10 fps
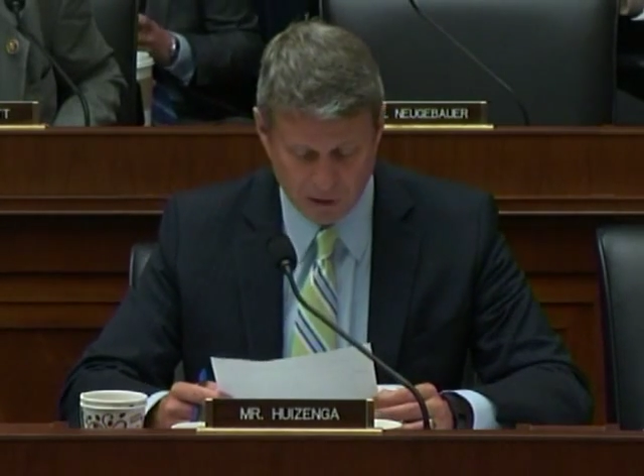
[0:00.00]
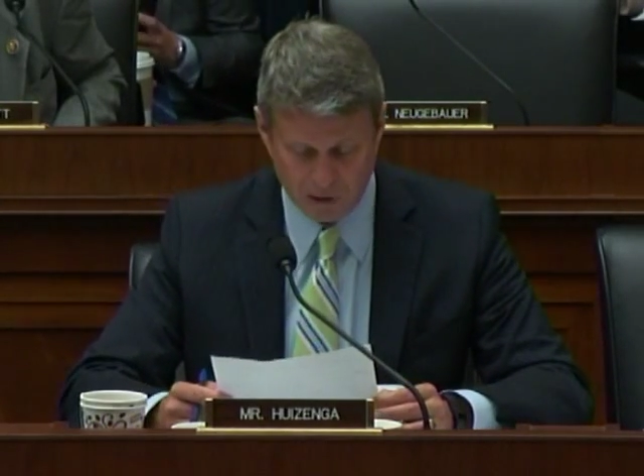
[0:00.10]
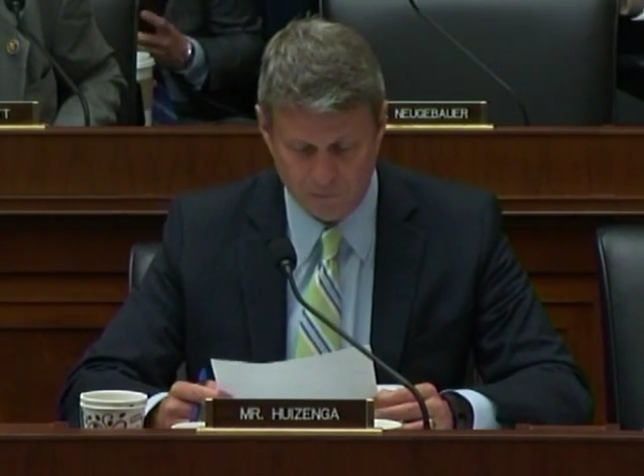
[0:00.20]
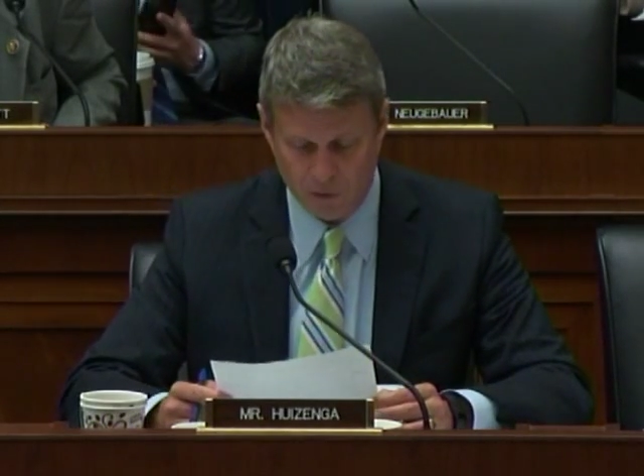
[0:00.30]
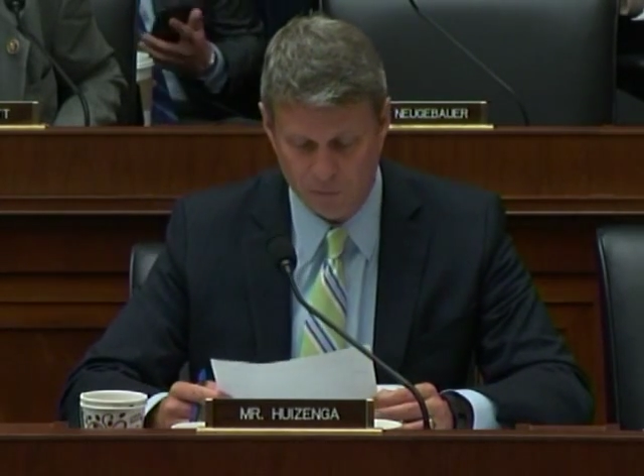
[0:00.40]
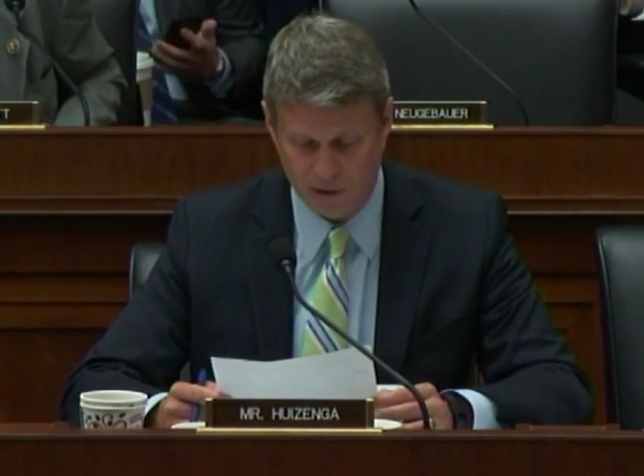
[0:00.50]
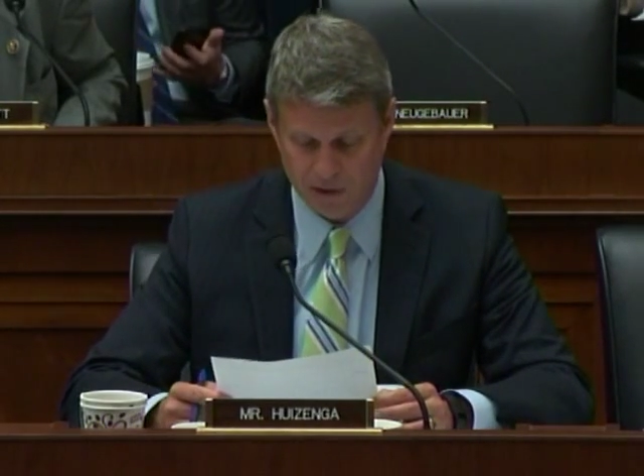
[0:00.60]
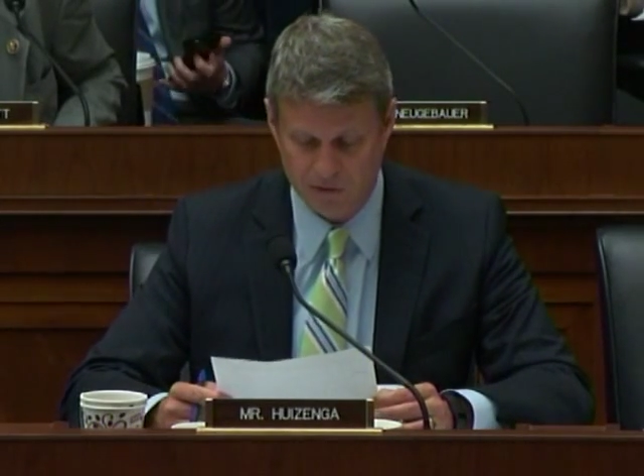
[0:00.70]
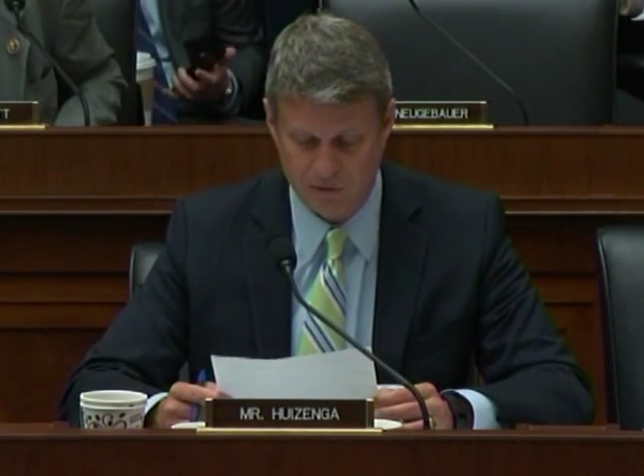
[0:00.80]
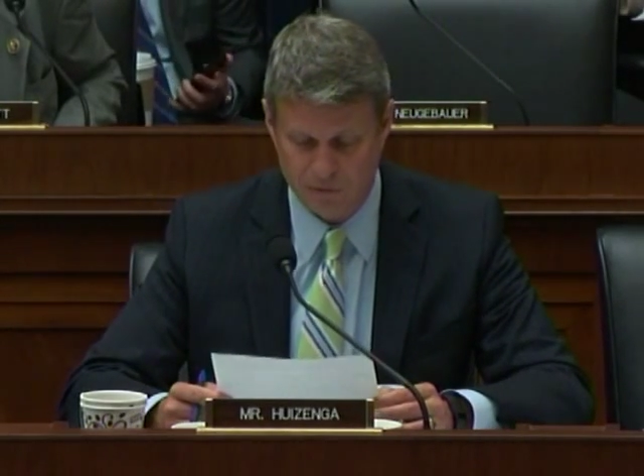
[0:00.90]
part of what we
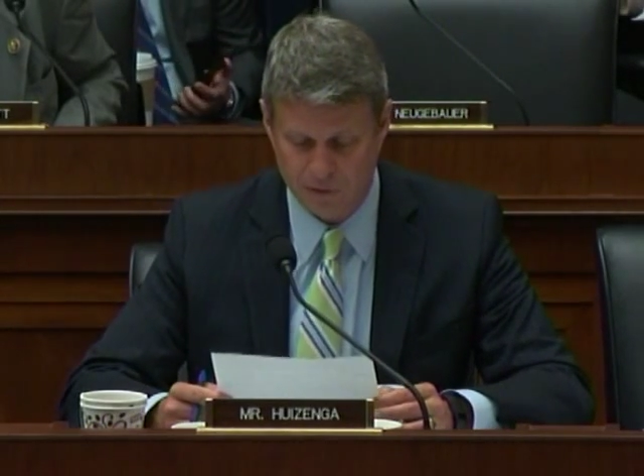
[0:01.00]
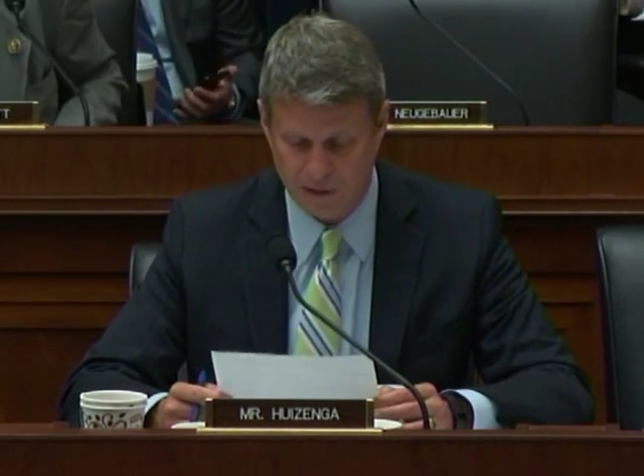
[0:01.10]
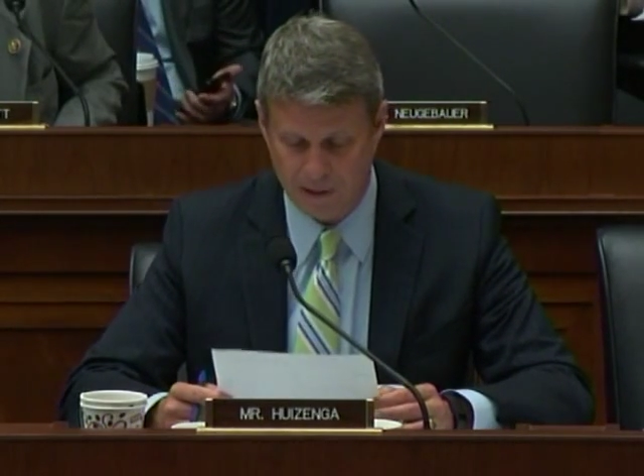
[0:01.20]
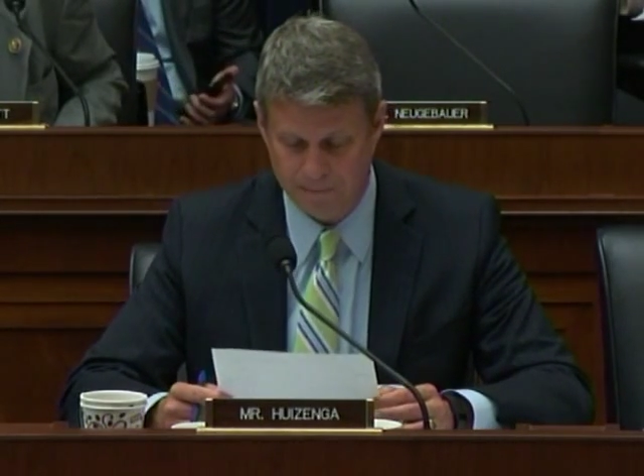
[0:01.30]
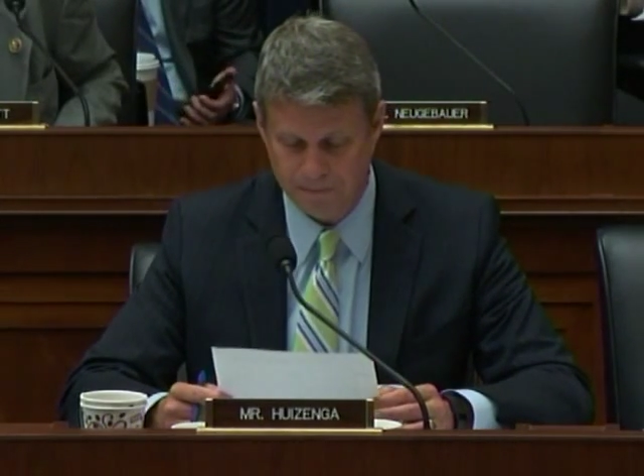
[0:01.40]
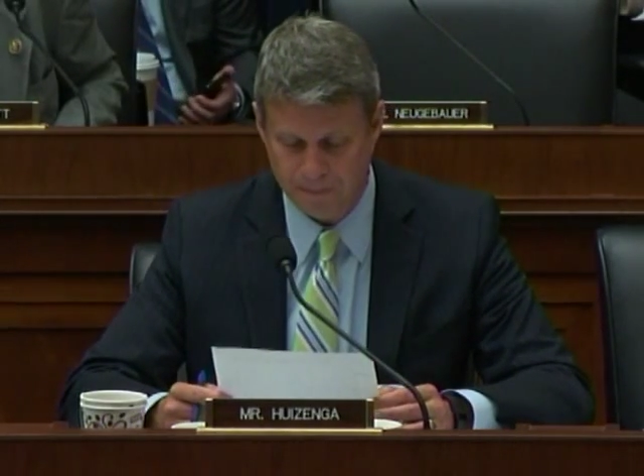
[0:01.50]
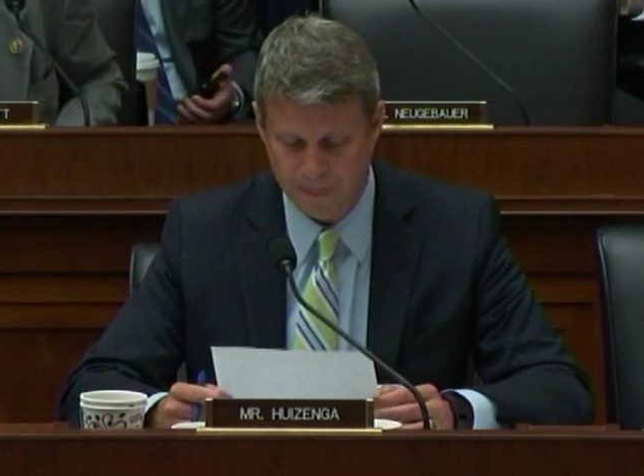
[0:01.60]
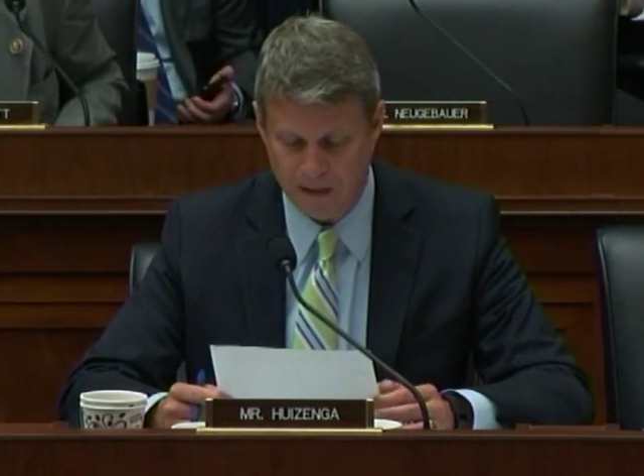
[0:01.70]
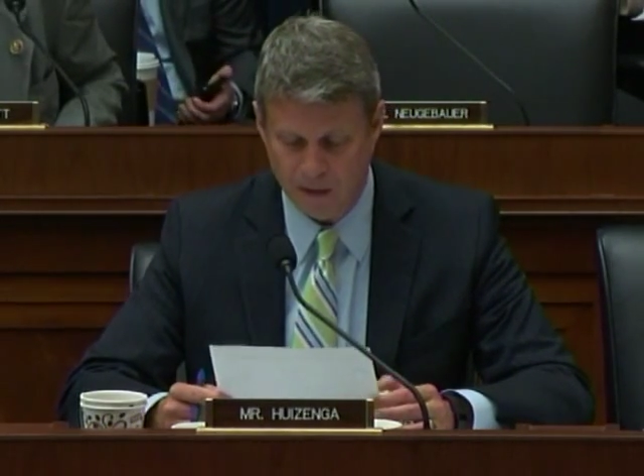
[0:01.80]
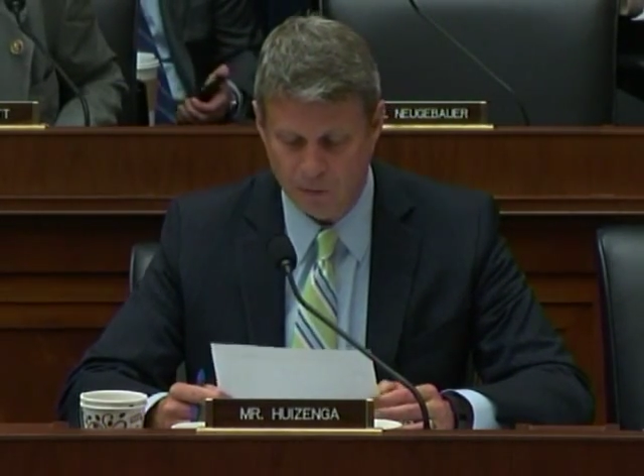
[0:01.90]
need to do today.
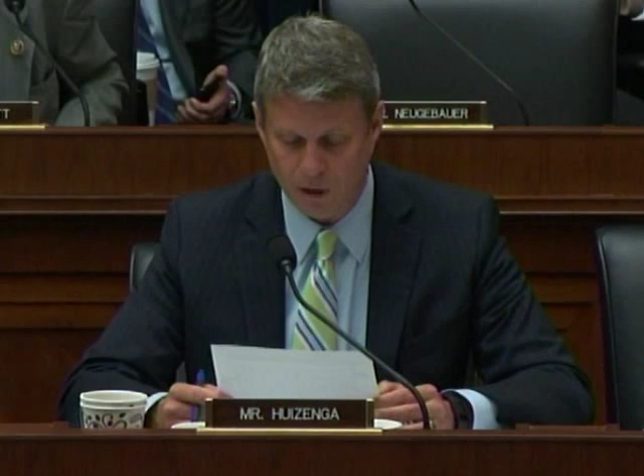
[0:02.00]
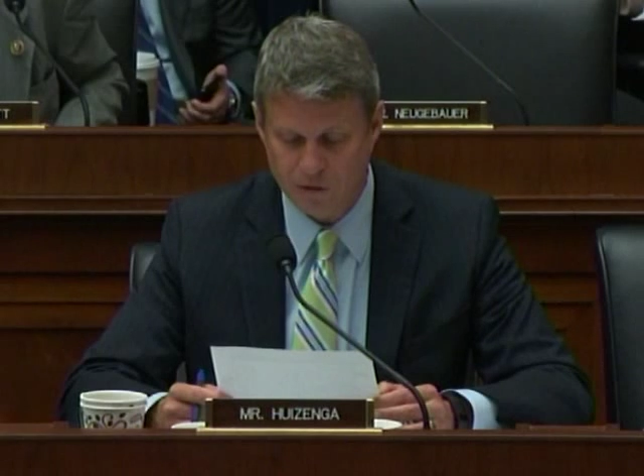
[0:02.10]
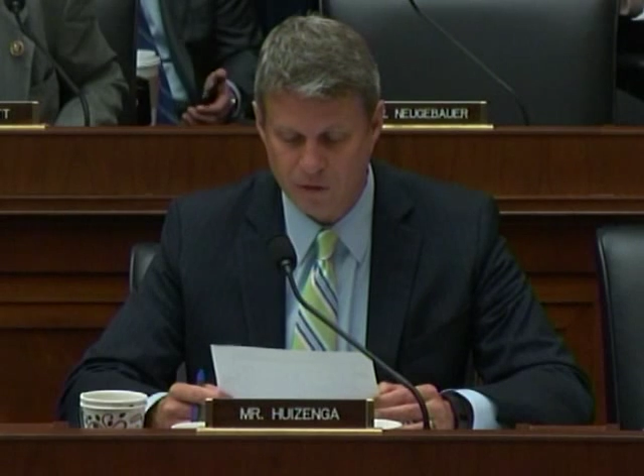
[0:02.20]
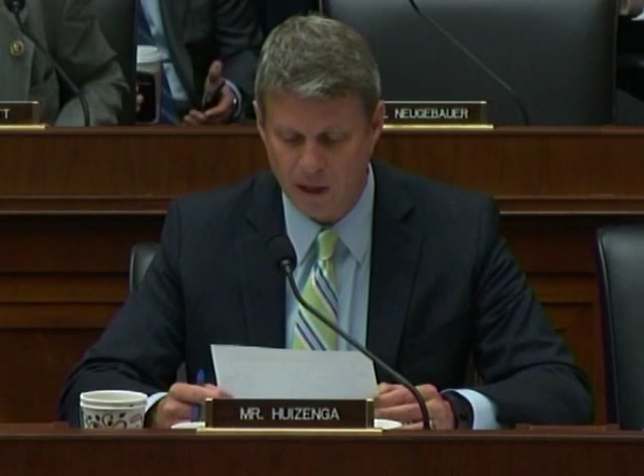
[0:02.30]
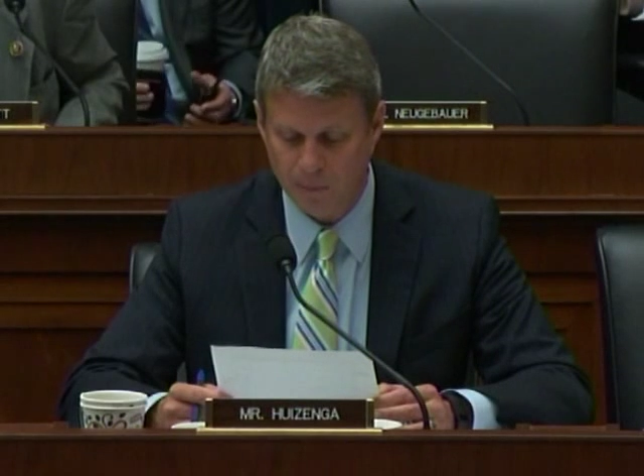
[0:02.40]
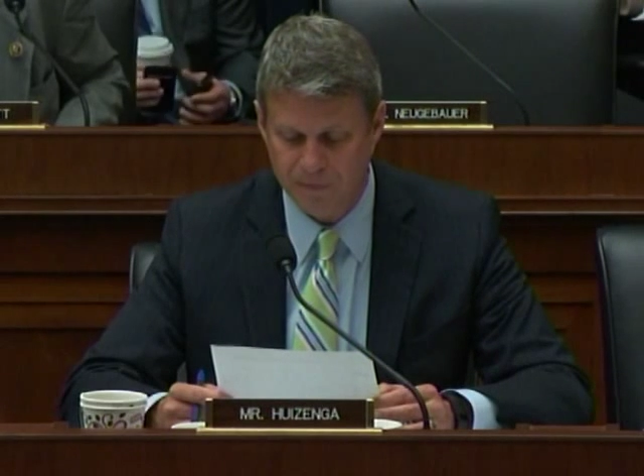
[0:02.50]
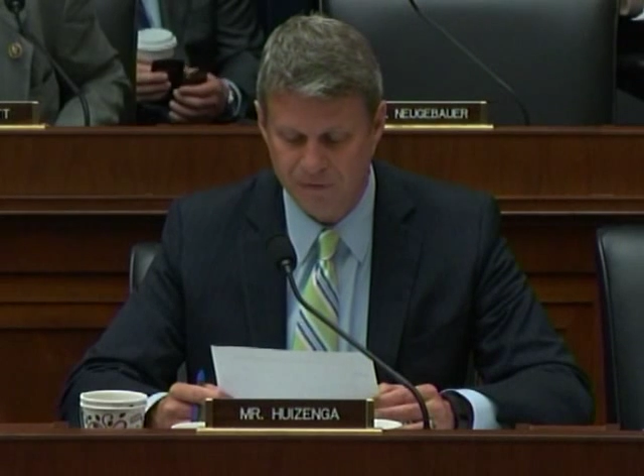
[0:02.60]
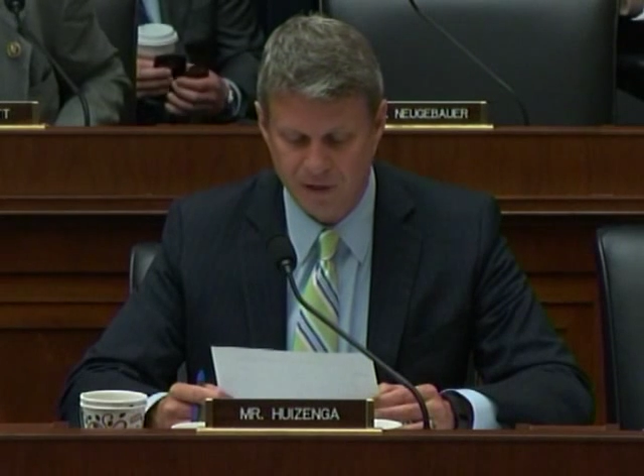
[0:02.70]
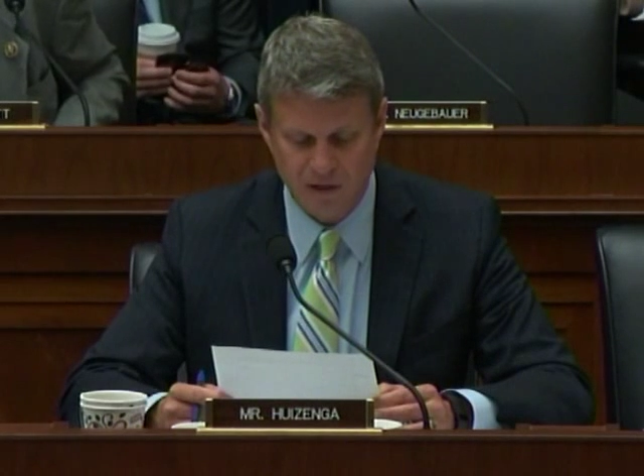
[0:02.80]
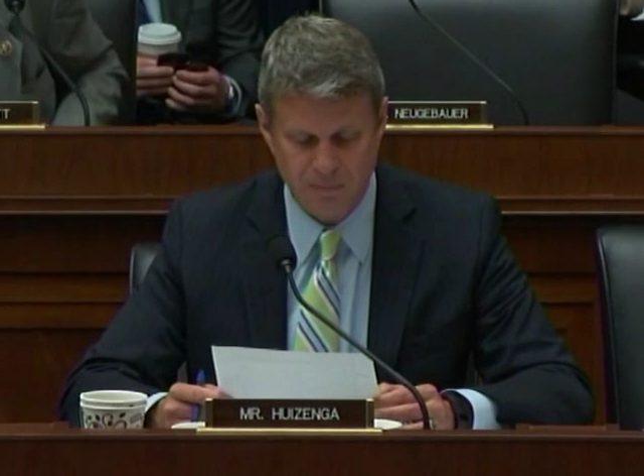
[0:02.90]
It would also help
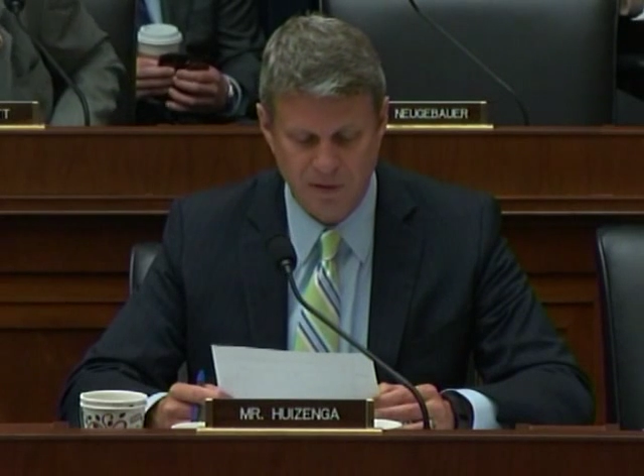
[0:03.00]
the Fed